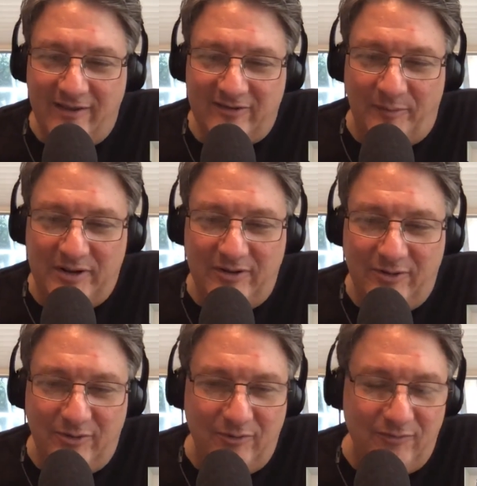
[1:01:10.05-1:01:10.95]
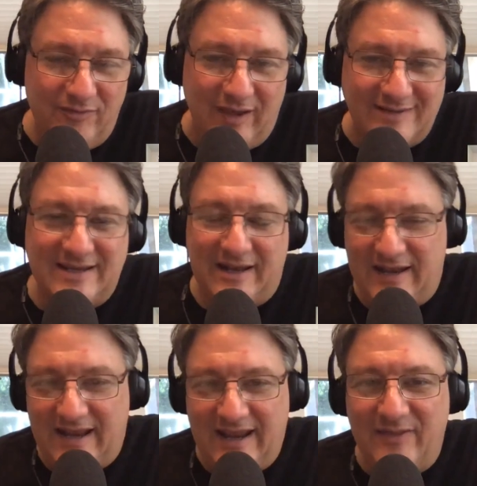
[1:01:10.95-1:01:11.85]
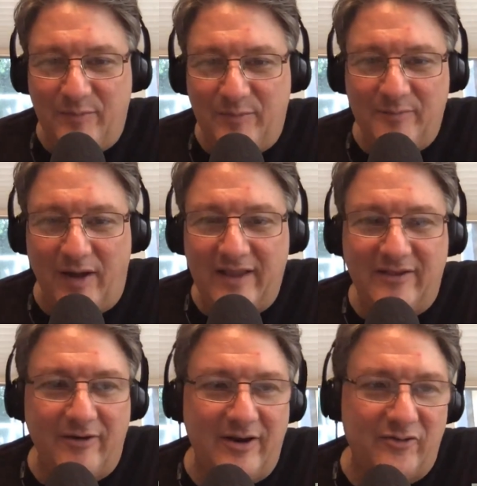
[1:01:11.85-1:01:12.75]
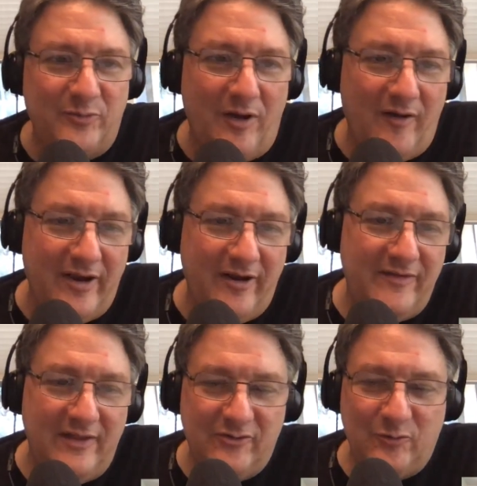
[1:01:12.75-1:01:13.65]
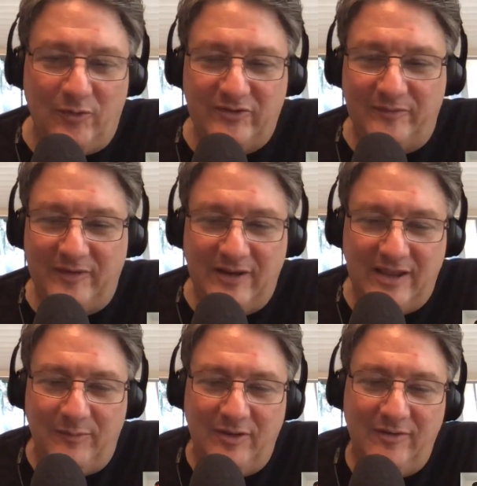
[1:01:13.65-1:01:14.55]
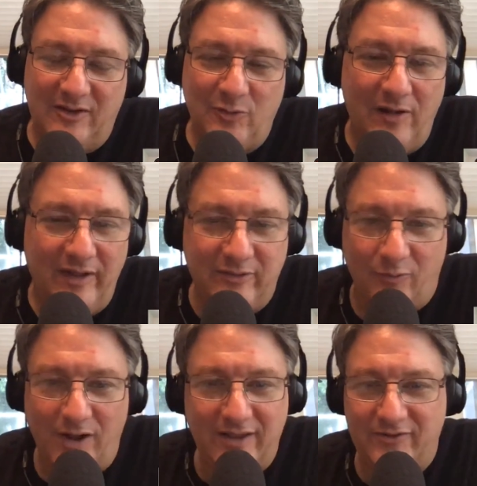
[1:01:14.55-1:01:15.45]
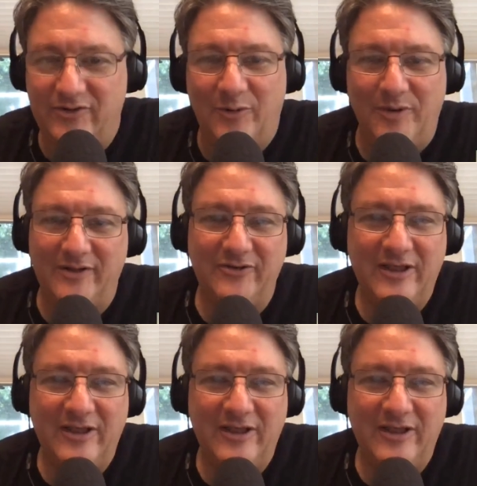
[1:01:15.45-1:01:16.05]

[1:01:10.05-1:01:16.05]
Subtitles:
Somebody who doesn't need the big bike, they're in a small area, they just want something to commute. That's why I like the Ruckus so much.